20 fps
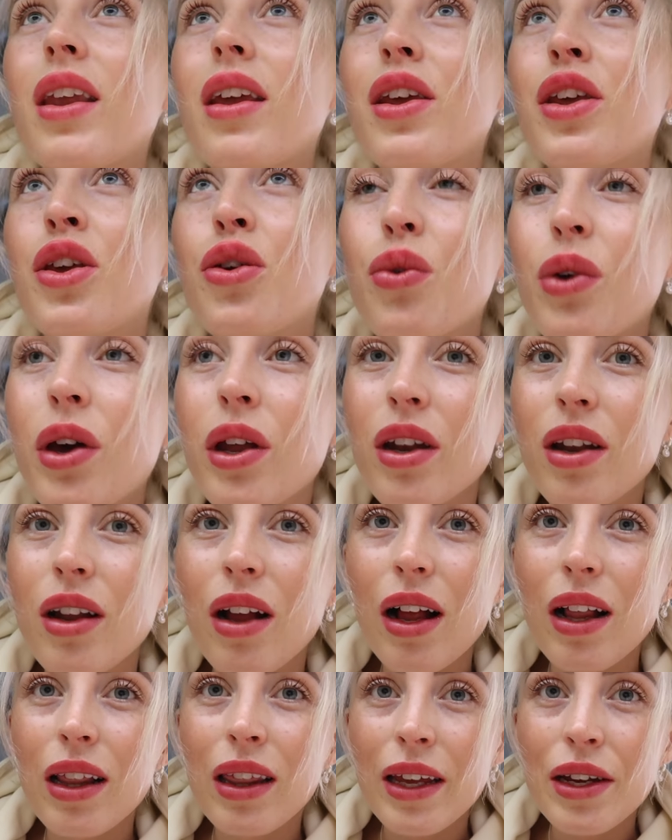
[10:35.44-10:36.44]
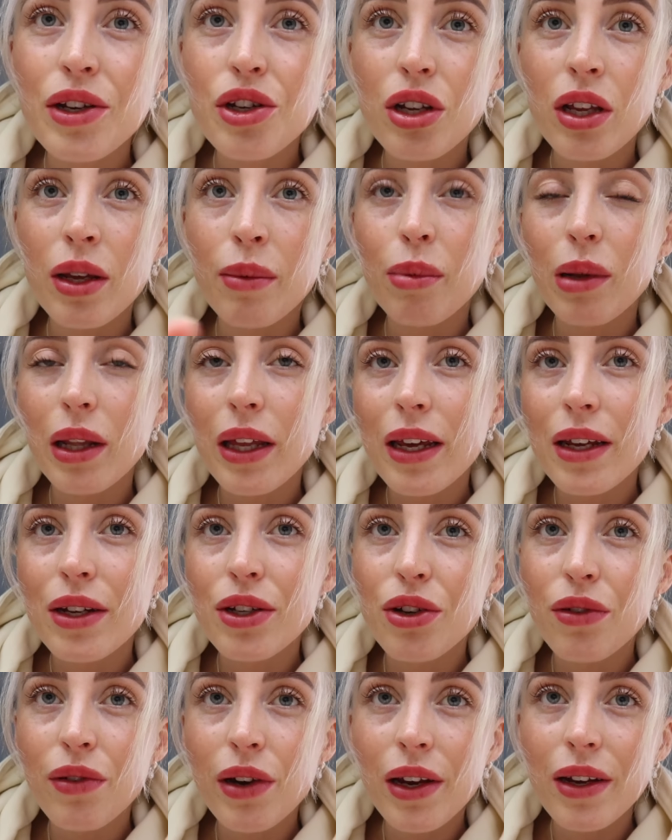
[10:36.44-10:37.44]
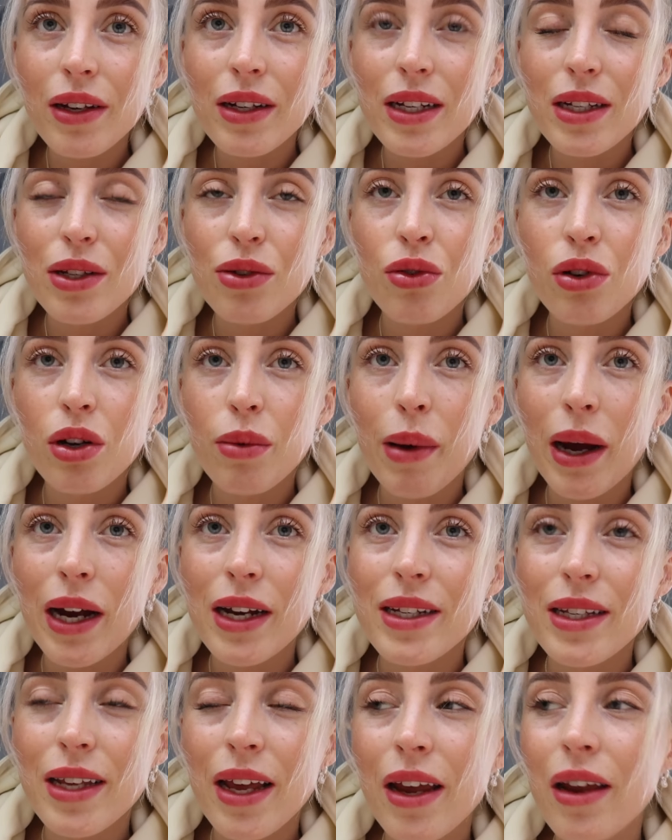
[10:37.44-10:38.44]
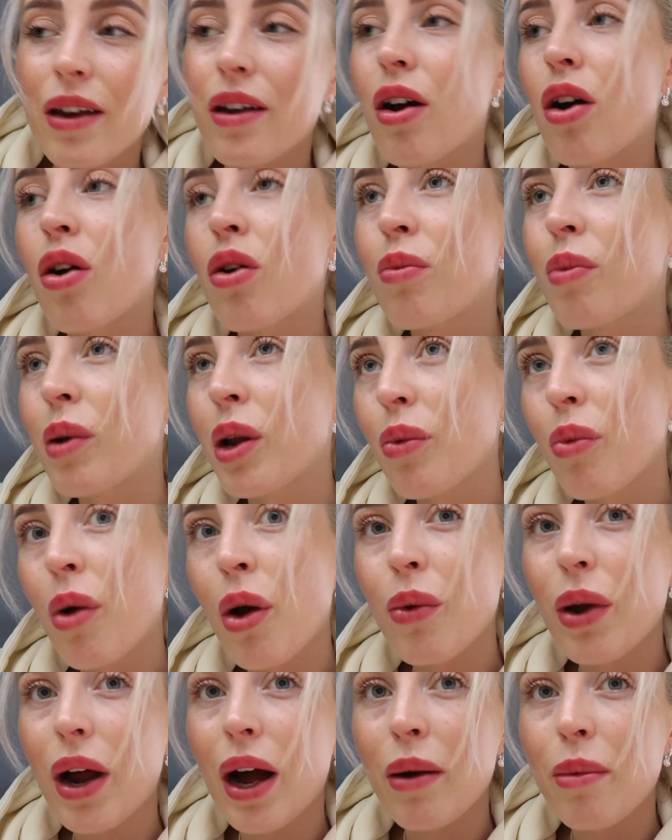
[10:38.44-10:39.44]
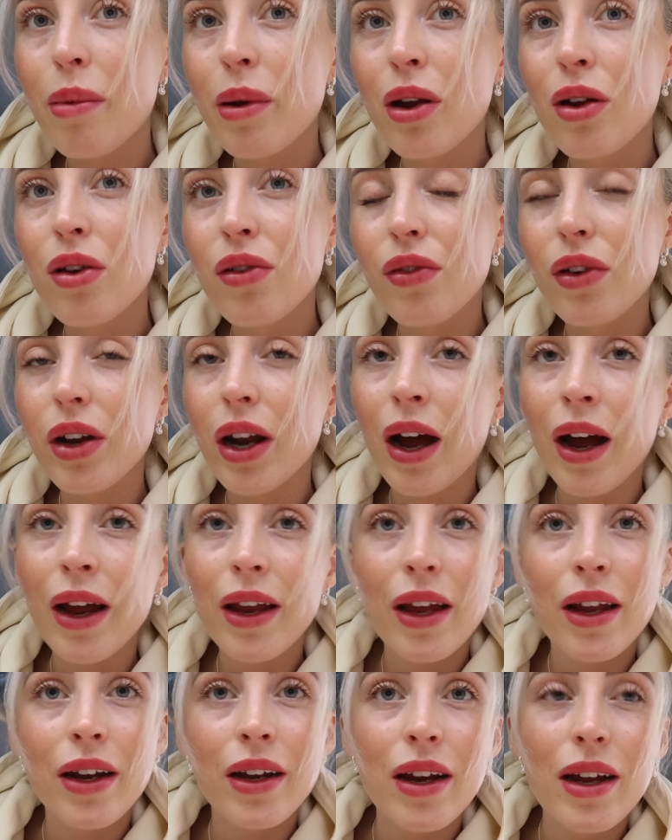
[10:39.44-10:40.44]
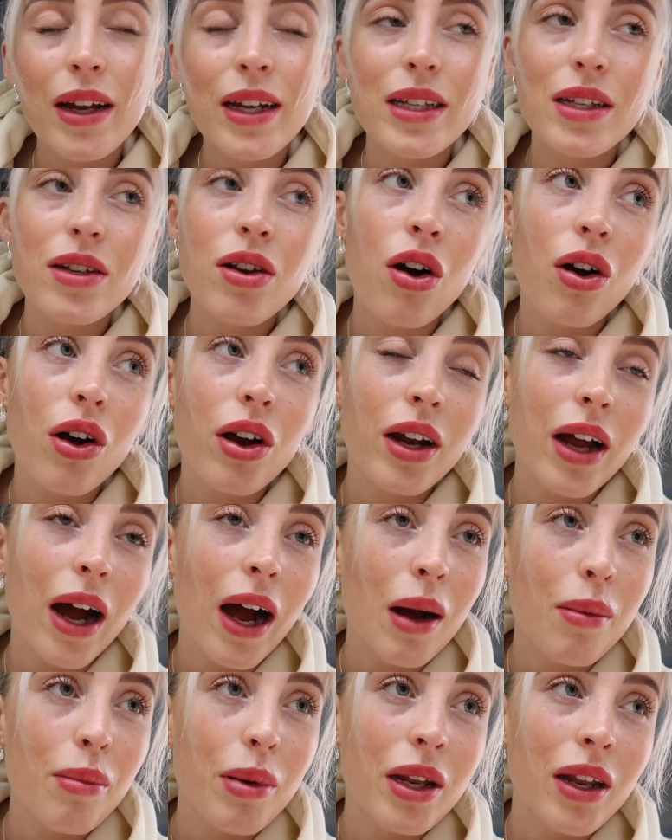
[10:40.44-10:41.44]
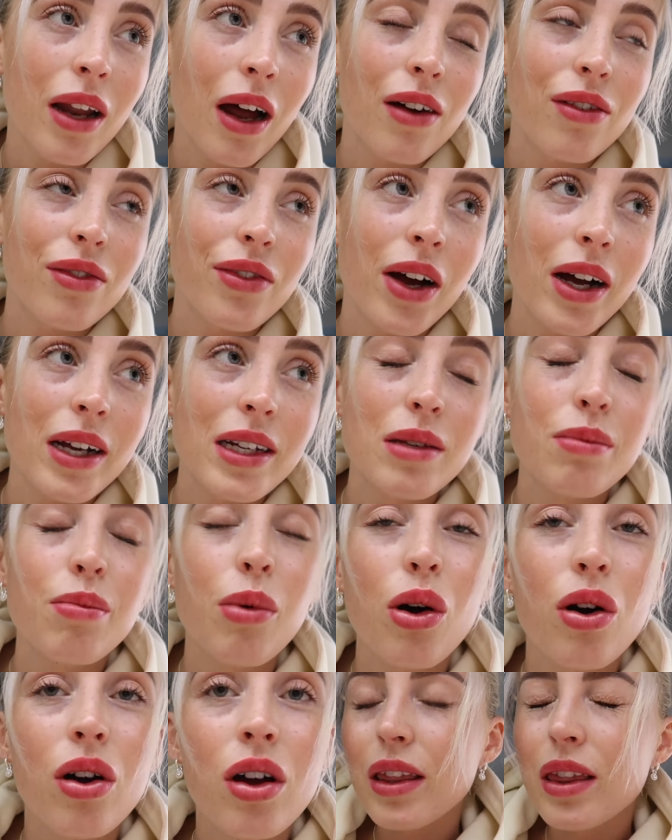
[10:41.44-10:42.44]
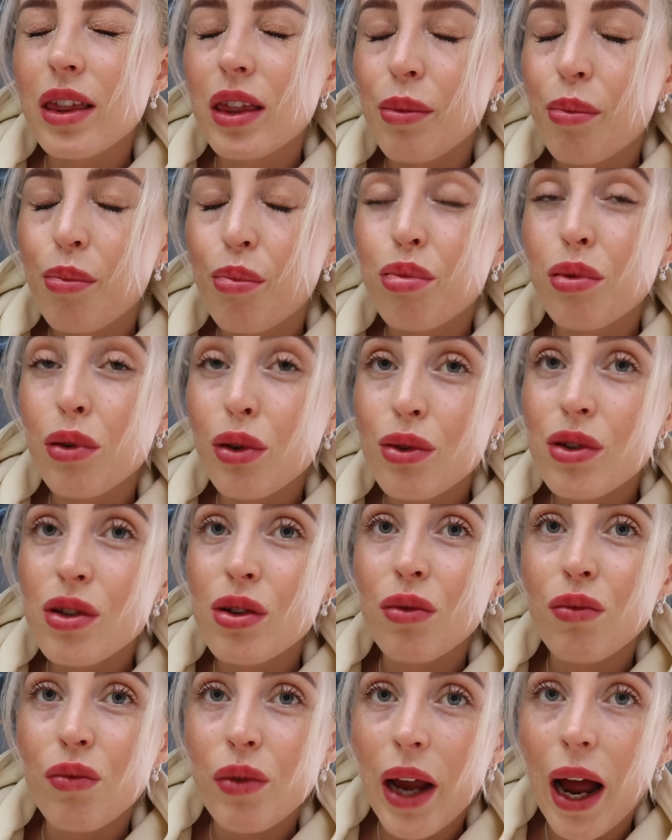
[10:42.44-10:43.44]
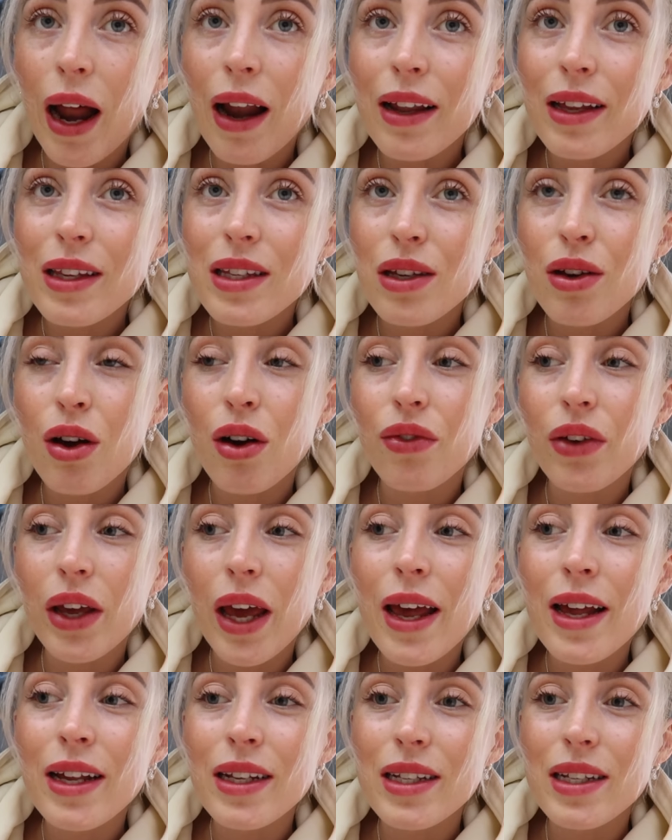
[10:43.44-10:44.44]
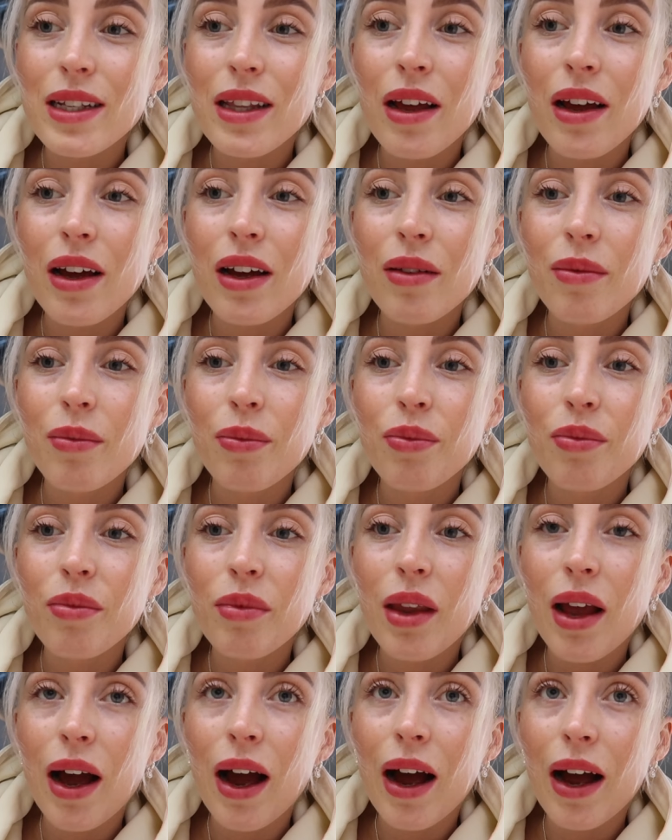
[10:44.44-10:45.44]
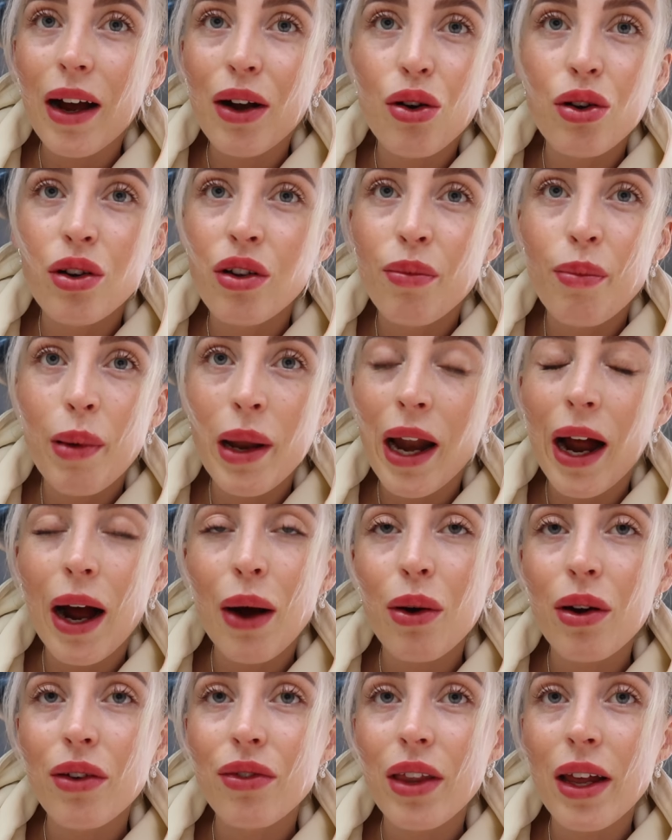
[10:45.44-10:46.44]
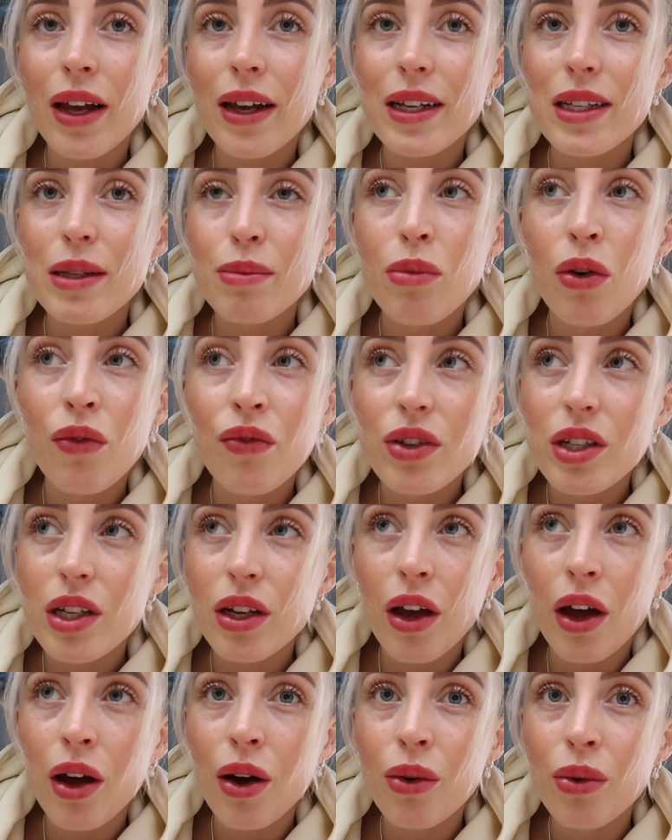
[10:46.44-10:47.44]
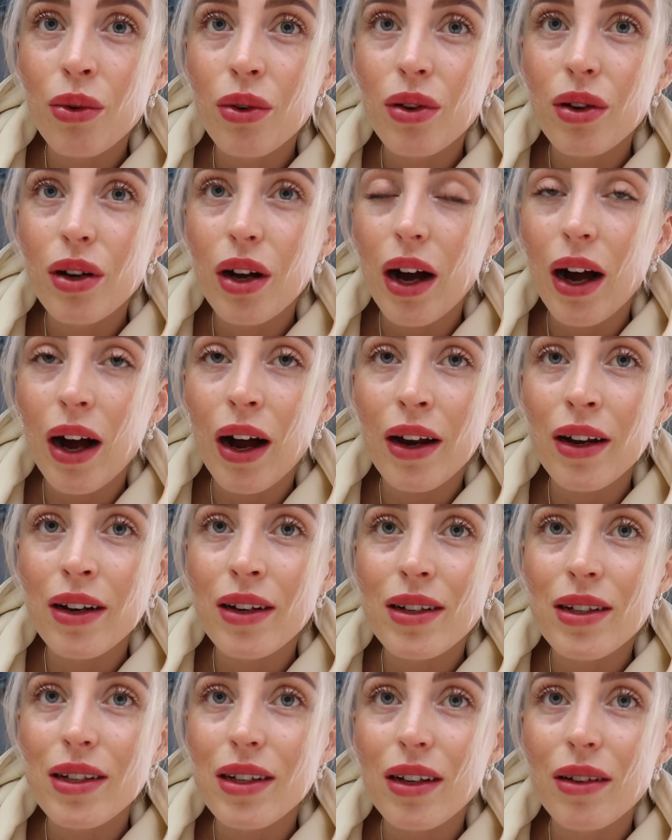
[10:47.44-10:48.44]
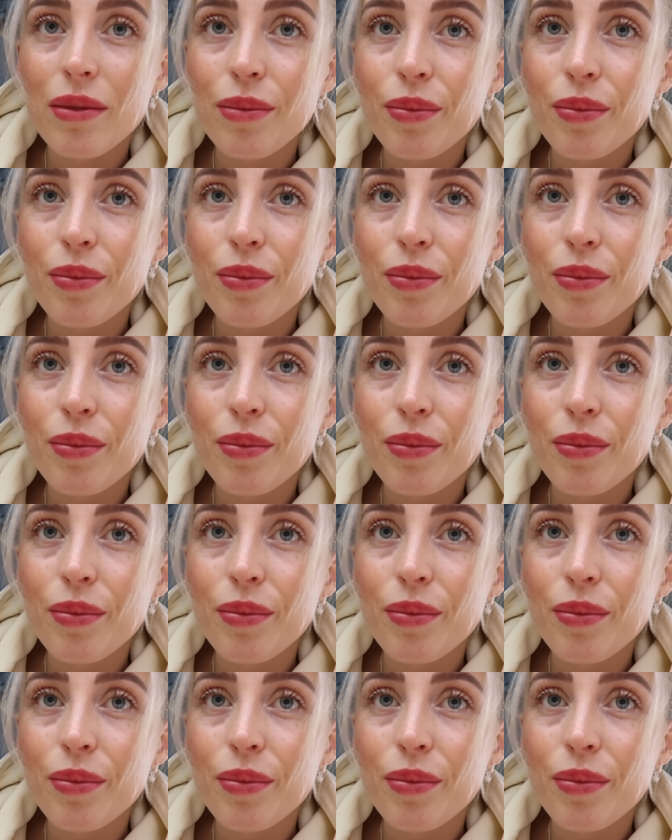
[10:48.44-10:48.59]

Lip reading: you can literally please your eating disorder by saying, oh, but it won't happen overnight and it's not going to happen that fast. But the brutal reality of it is that I could have been out of this months ago, and